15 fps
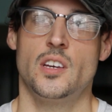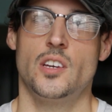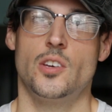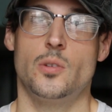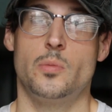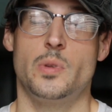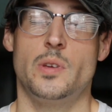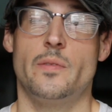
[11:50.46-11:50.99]

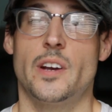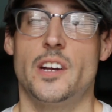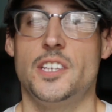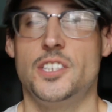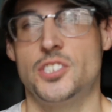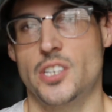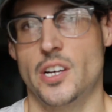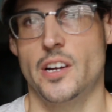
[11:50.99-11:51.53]
it'll be
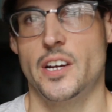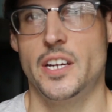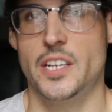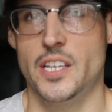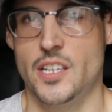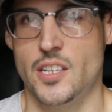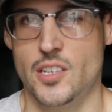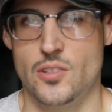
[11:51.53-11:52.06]
very jarring
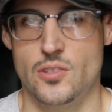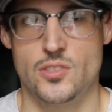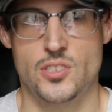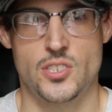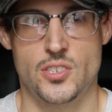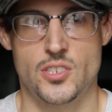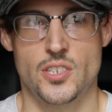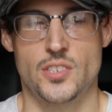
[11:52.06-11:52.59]
and it
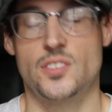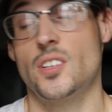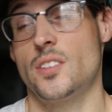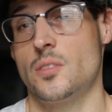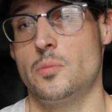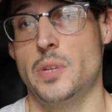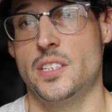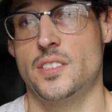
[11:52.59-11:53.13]
just
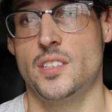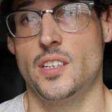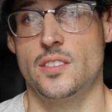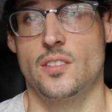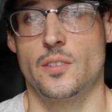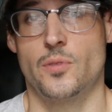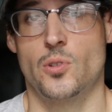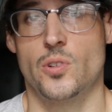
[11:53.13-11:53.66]
doesn't make
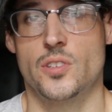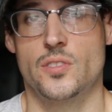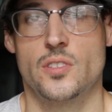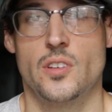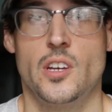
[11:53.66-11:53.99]
sense, of course.